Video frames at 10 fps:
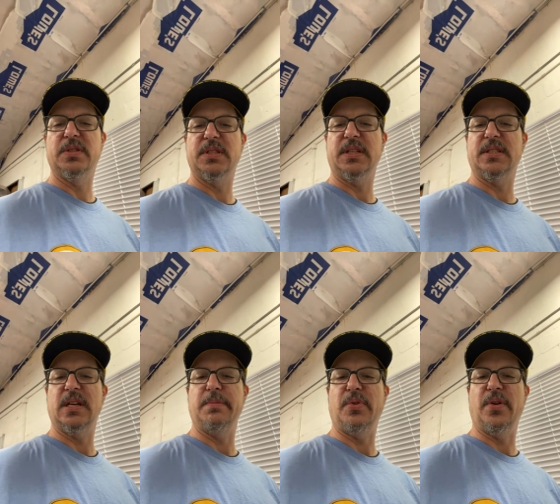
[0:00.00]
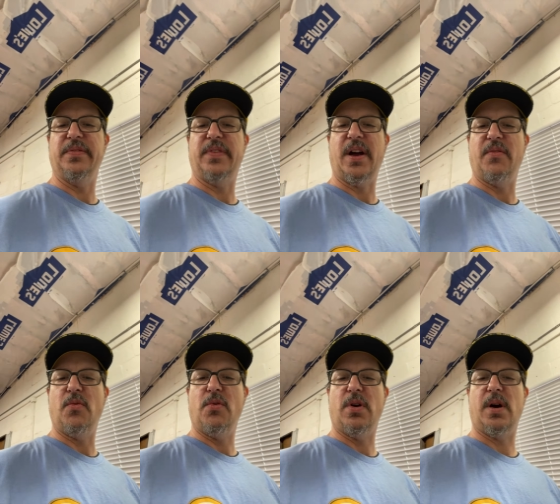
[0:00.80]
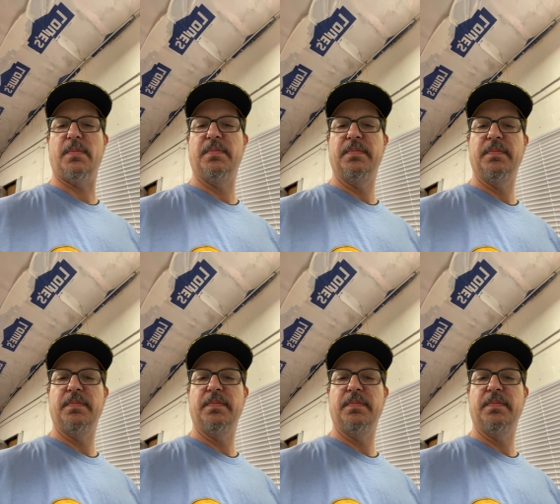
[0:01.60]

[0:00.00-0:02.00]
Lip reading: 16.5 warm.